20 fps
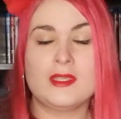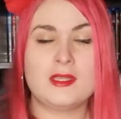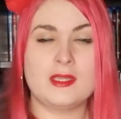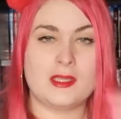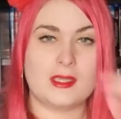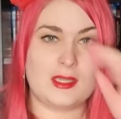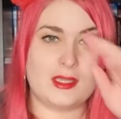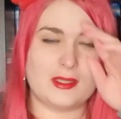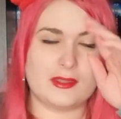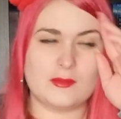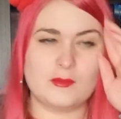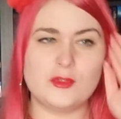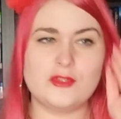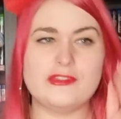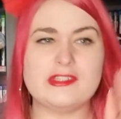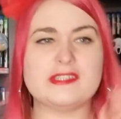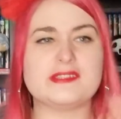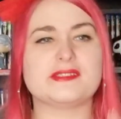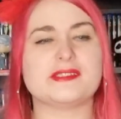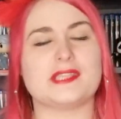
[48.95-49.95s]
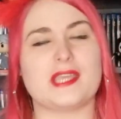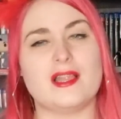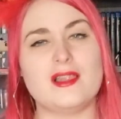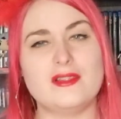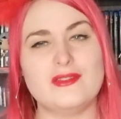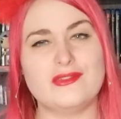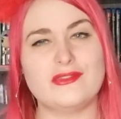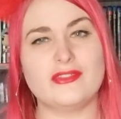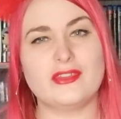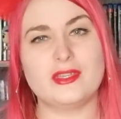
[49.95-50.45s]
The movie
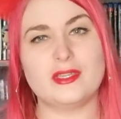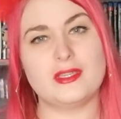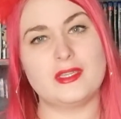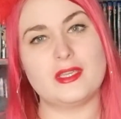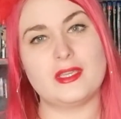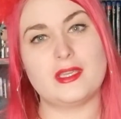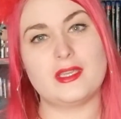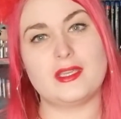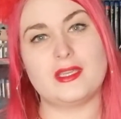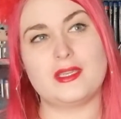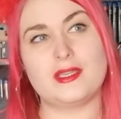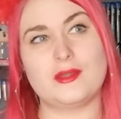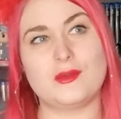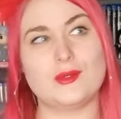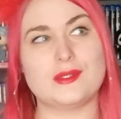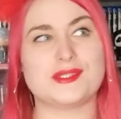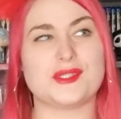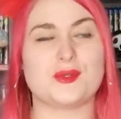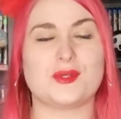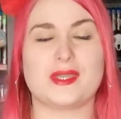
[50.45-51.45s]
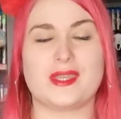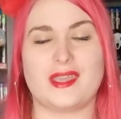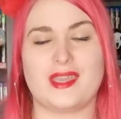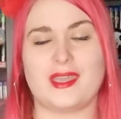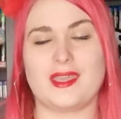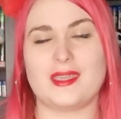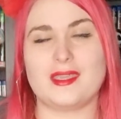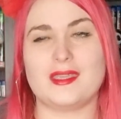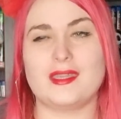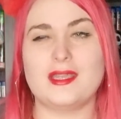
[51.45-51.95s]
itself was
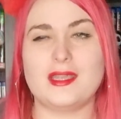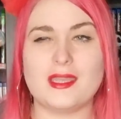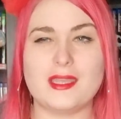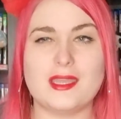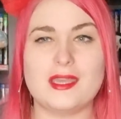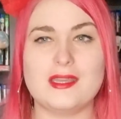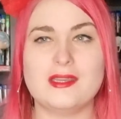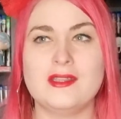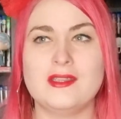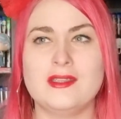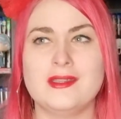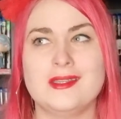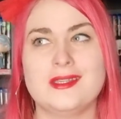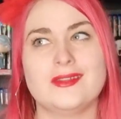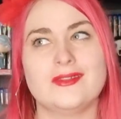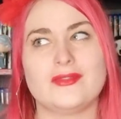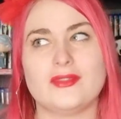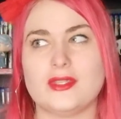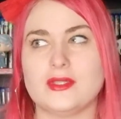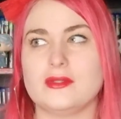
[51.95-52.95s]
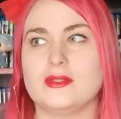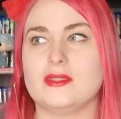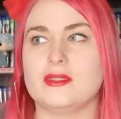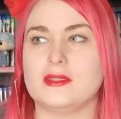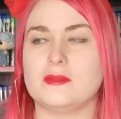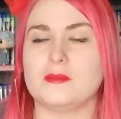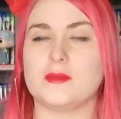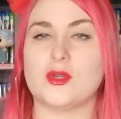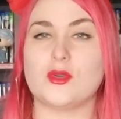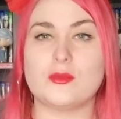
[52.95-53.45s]
okay. It had a few
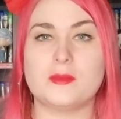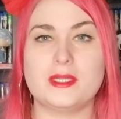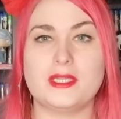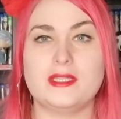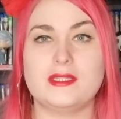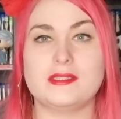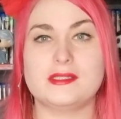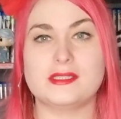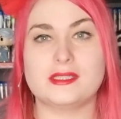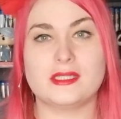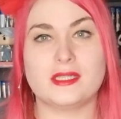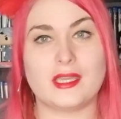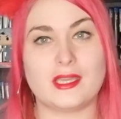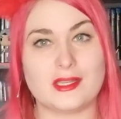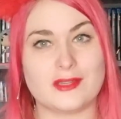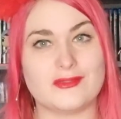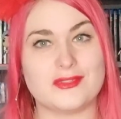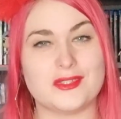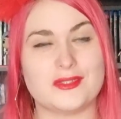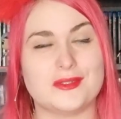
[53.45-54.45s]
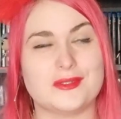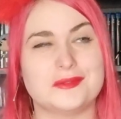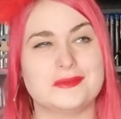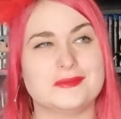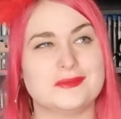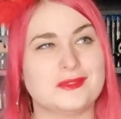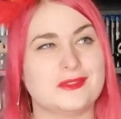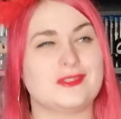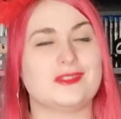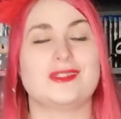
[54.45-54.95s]
good moments and a few
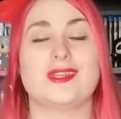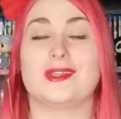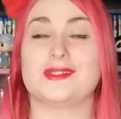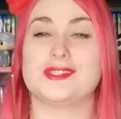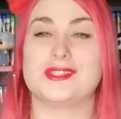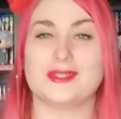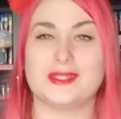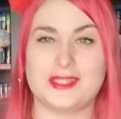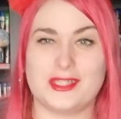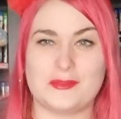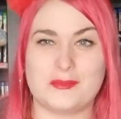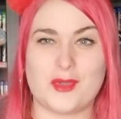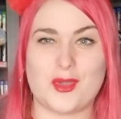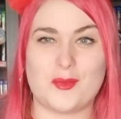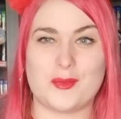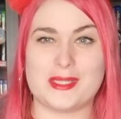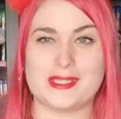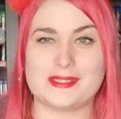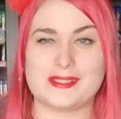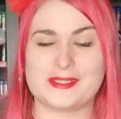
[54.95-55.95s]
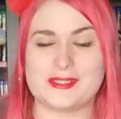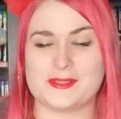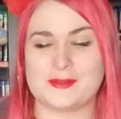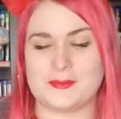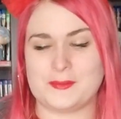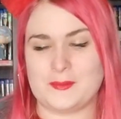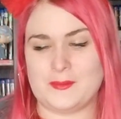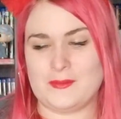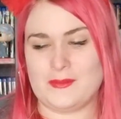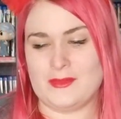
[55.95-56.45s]
not so good moments.
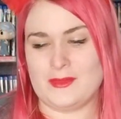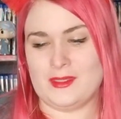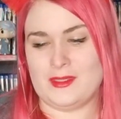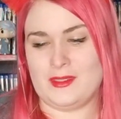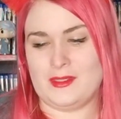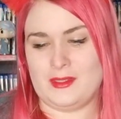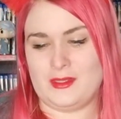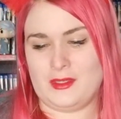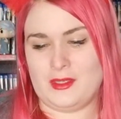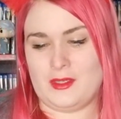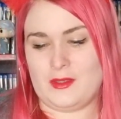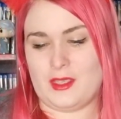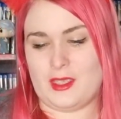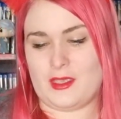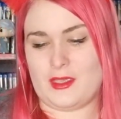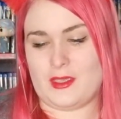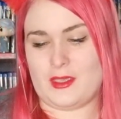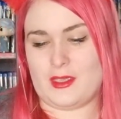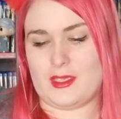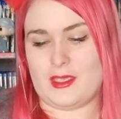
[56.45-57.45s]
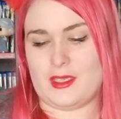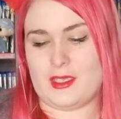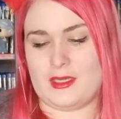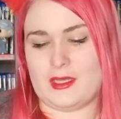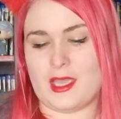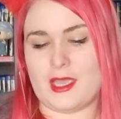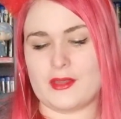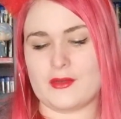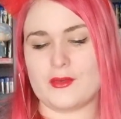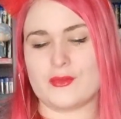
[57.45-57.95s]
And
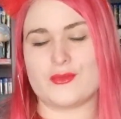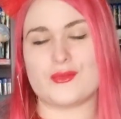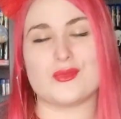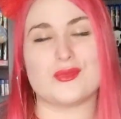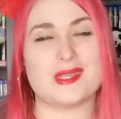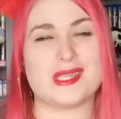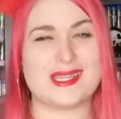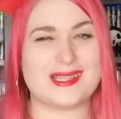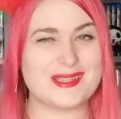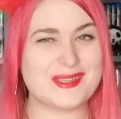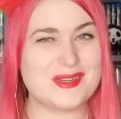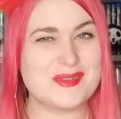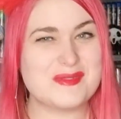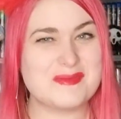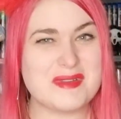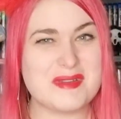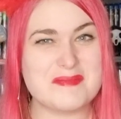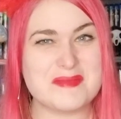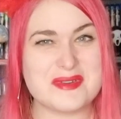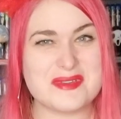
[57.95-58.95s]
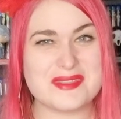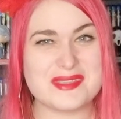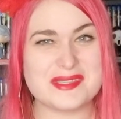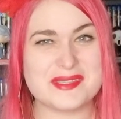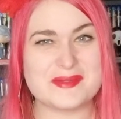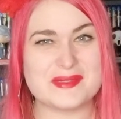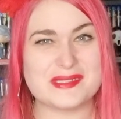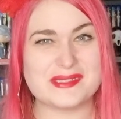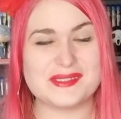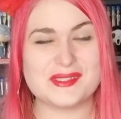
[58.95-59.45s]
I don't really remember
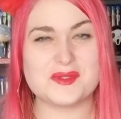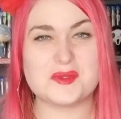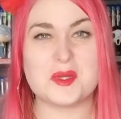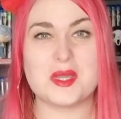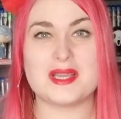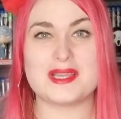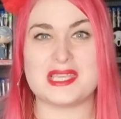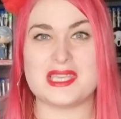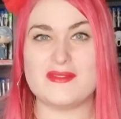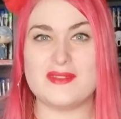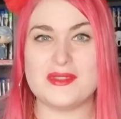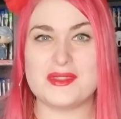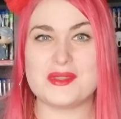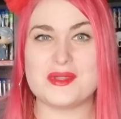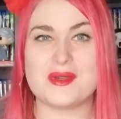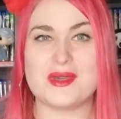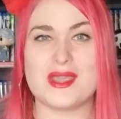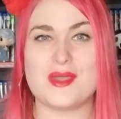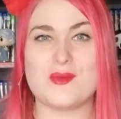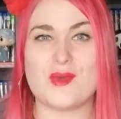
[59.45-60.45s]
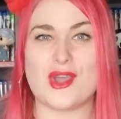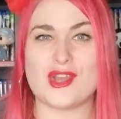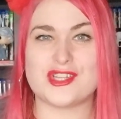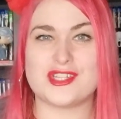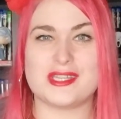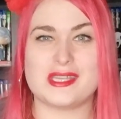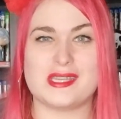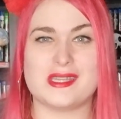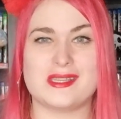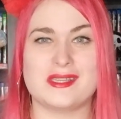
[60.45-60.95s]
this one so well, even though I
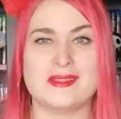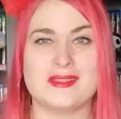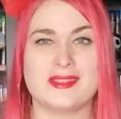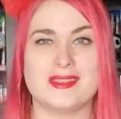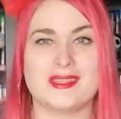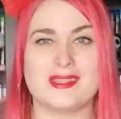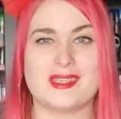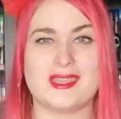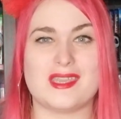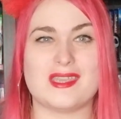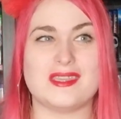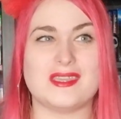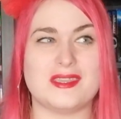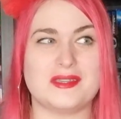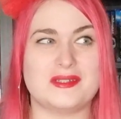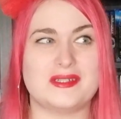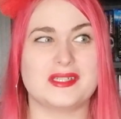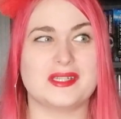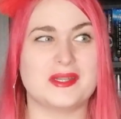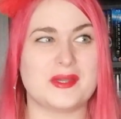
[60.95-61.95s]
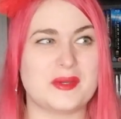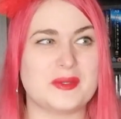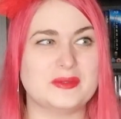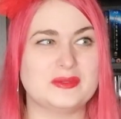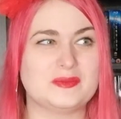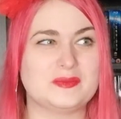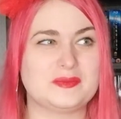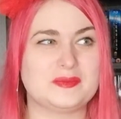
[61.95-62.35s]
watched it a year ago.